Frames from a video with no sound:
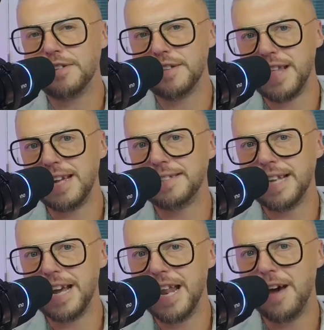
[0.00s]
they
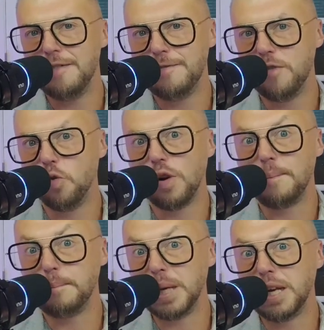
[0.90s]
sign up for
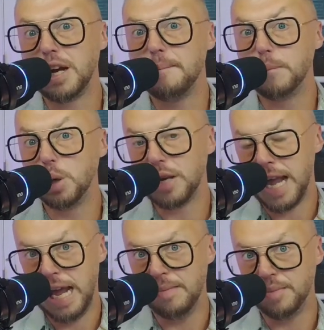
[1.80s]
big boot
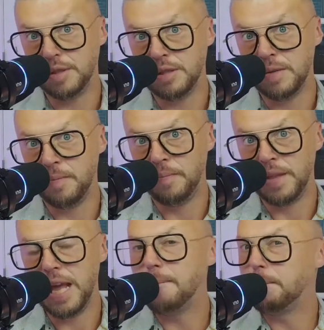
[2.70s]
camps.
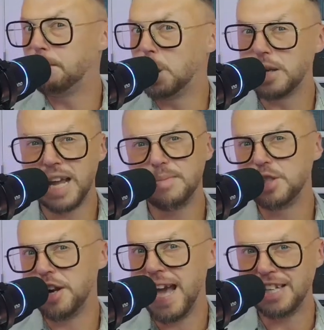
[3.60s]
And boot camps
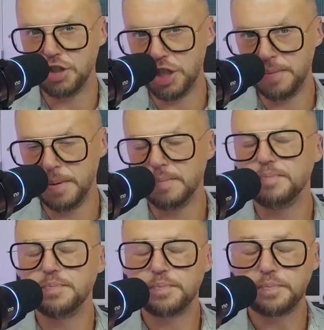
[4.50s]
are not cheap.
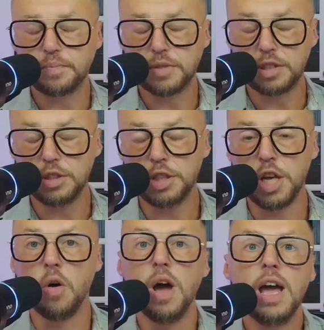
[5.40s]

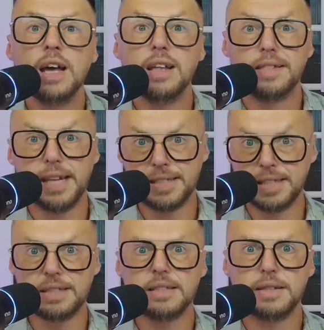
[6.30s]
So, this
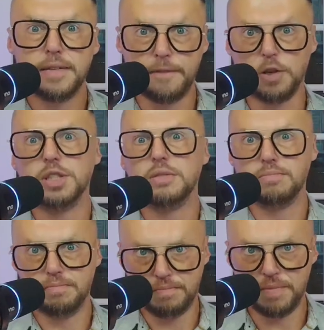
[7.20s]
is the first
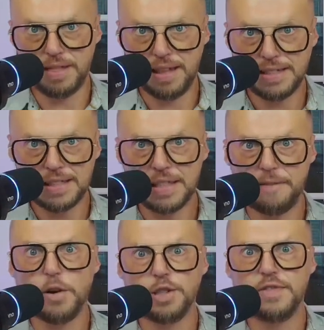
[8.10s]
this is the
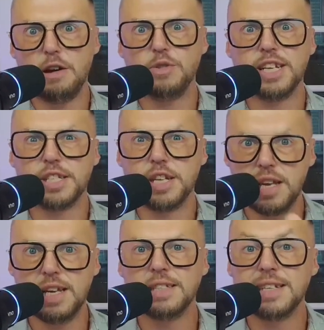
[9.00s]
first foundation,
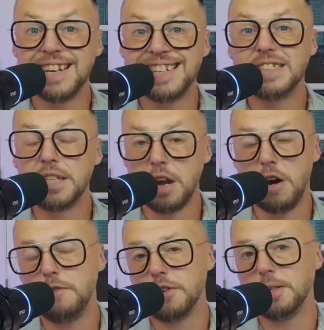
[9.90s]
and it is the
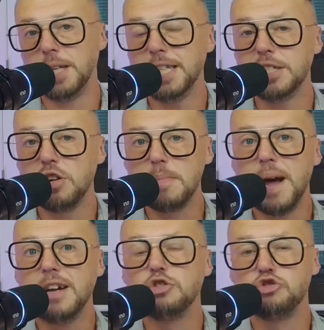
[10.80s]
offer. Let's talk
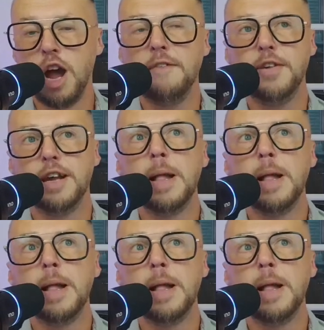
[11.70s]
about traffic.